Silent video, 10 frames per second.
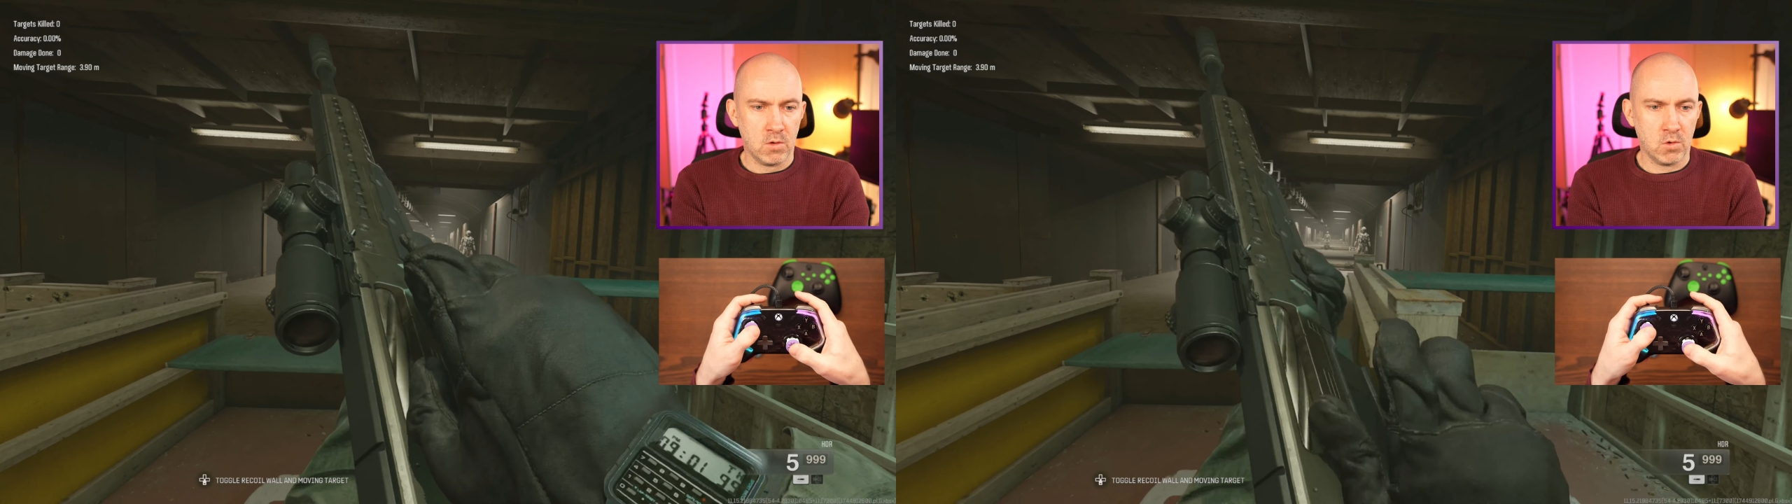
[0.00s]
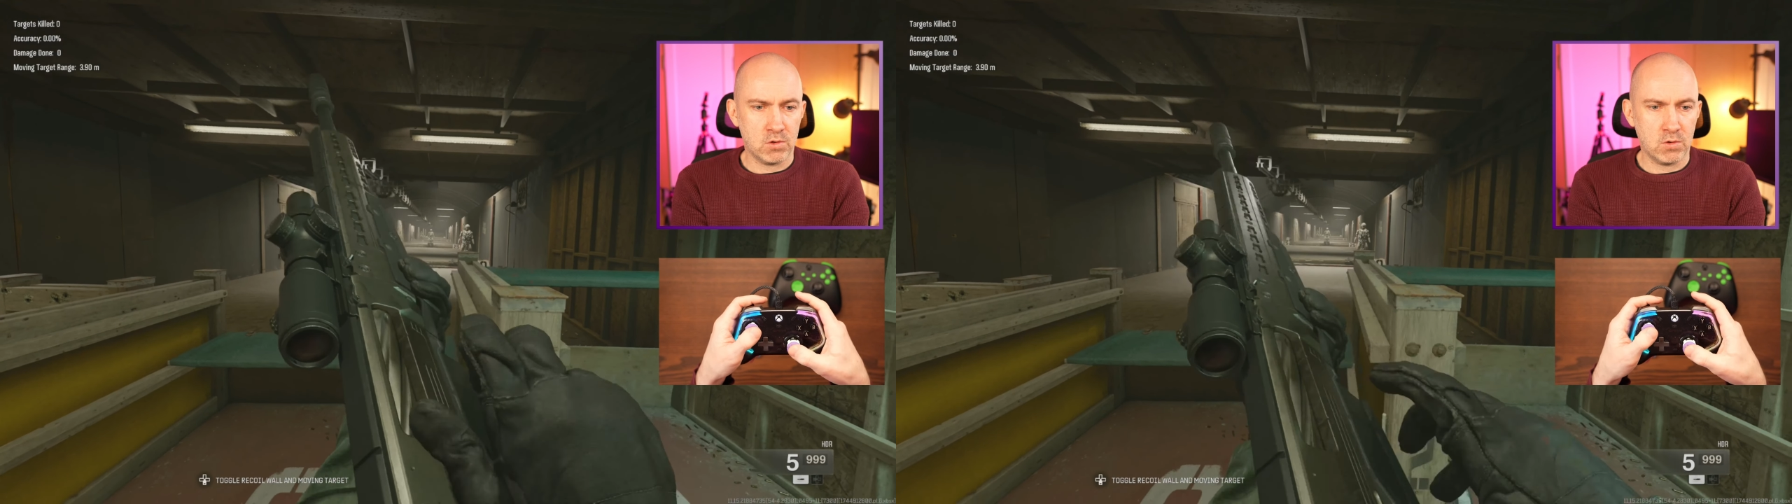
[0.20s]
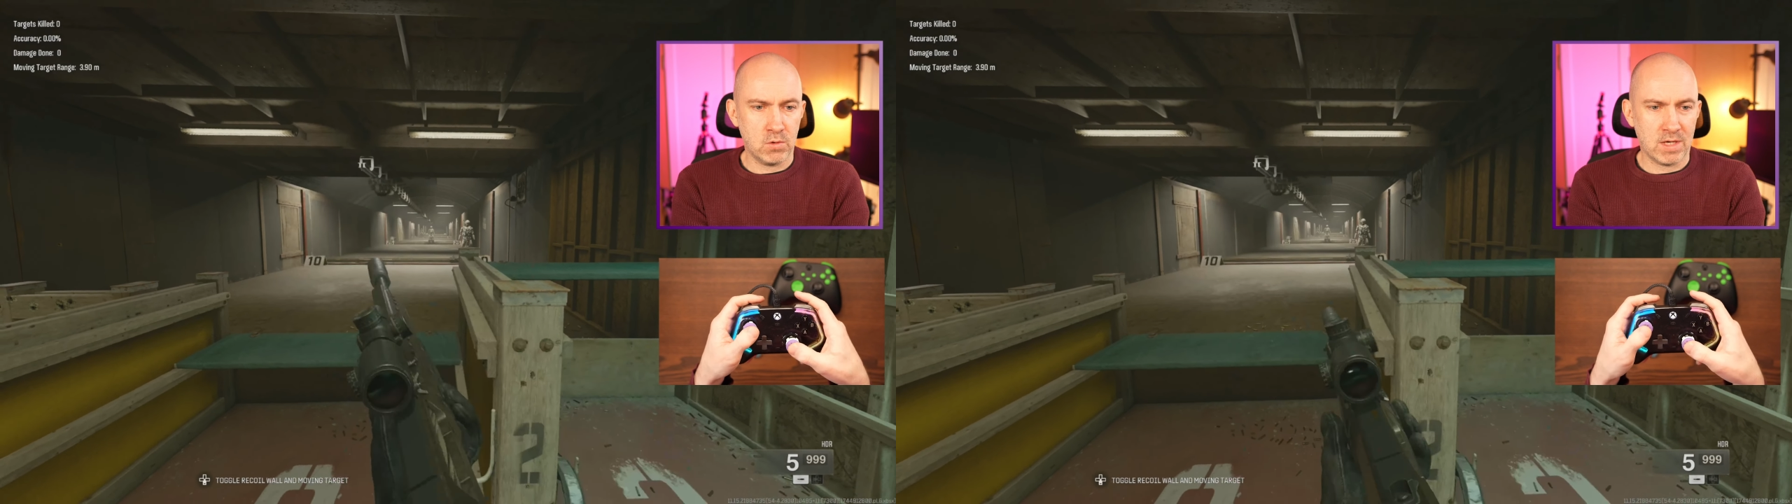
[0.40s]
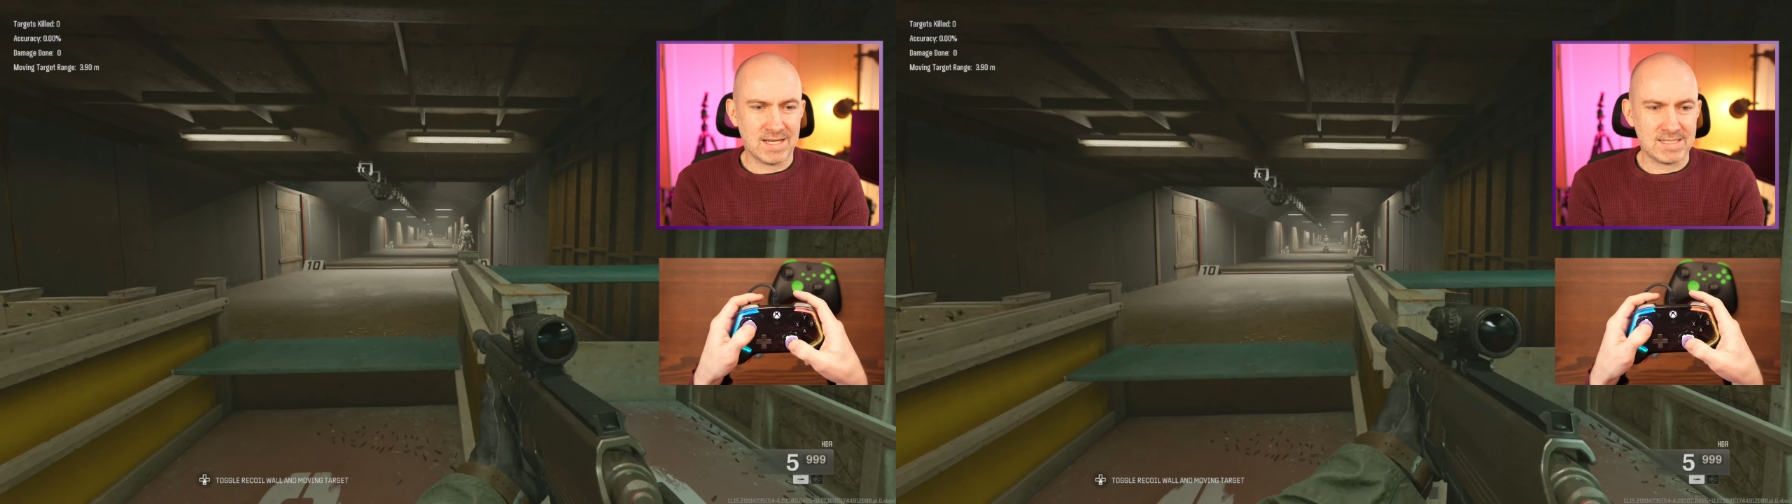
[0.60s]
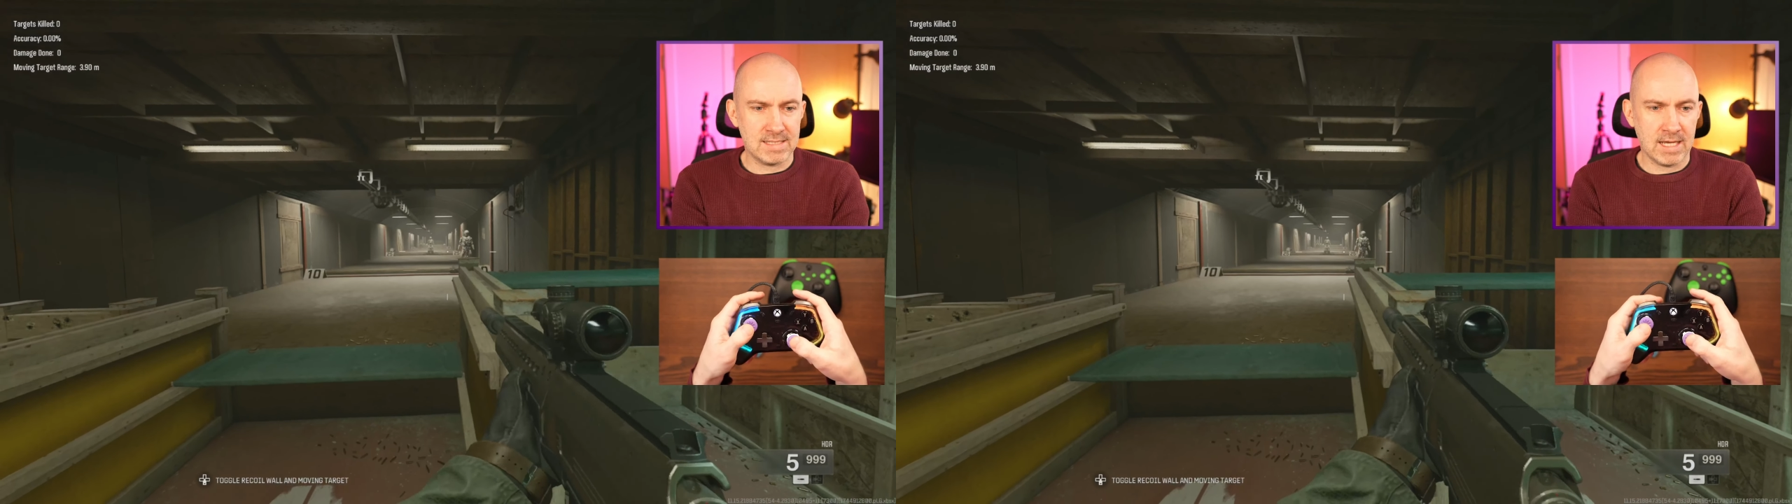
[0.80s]
go to
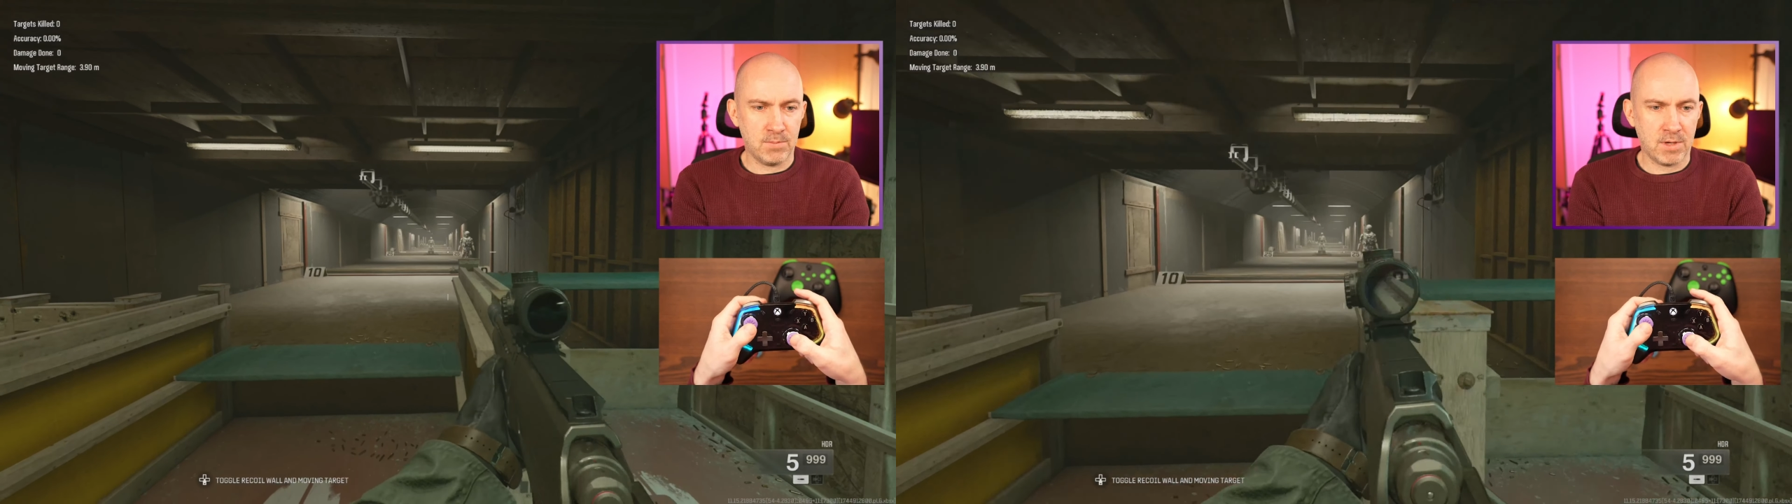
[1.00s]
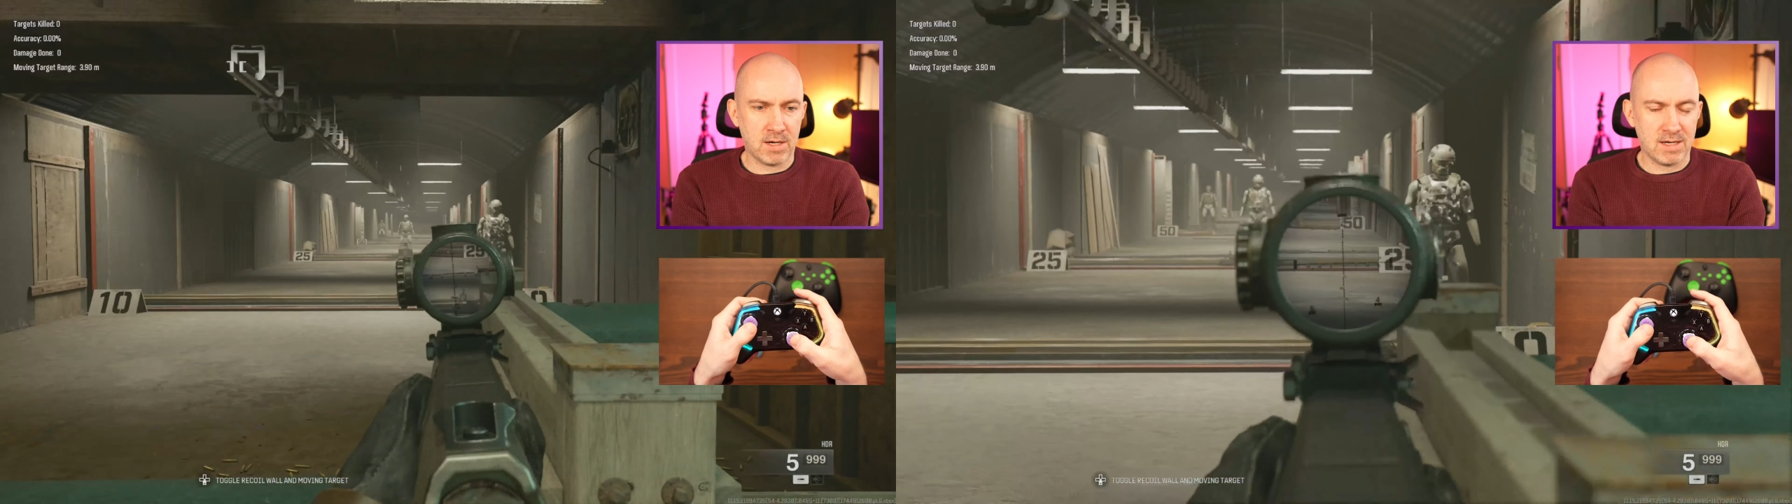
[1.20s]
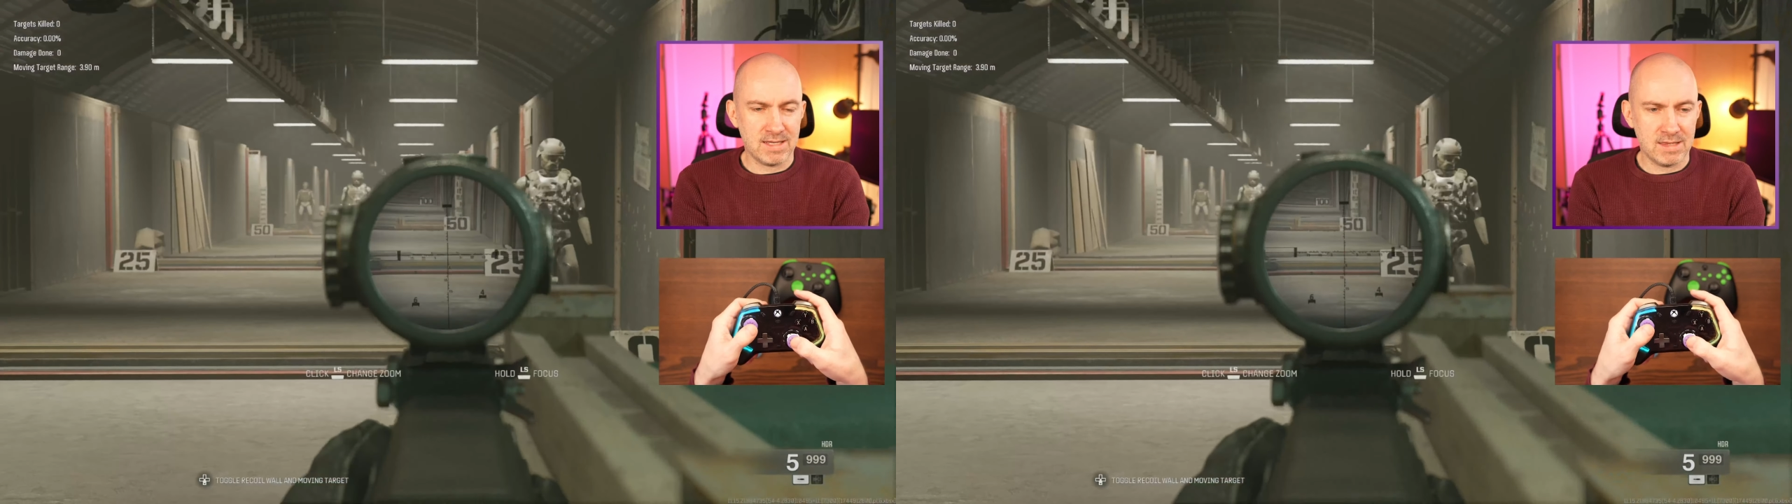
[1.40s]
a sniper.